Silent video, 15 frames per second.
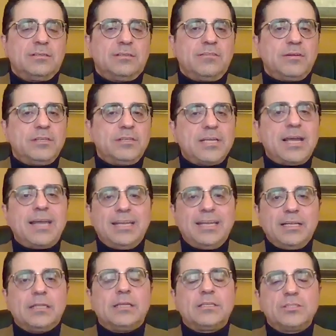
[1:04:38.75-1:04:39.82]
a very tiny
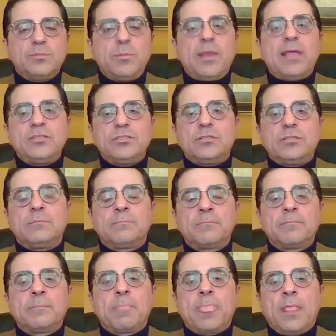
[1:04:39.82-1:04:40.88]
little expansion
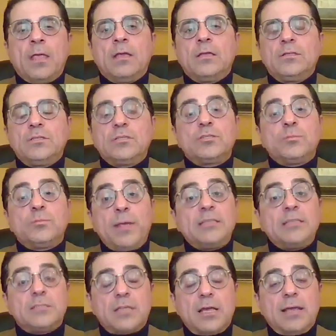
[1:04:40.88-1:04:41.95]
to
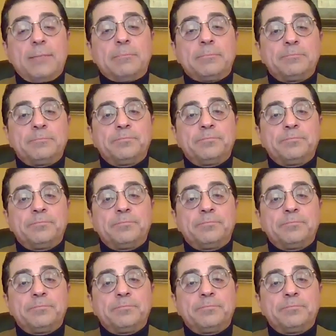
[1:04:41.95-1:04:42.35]
space time,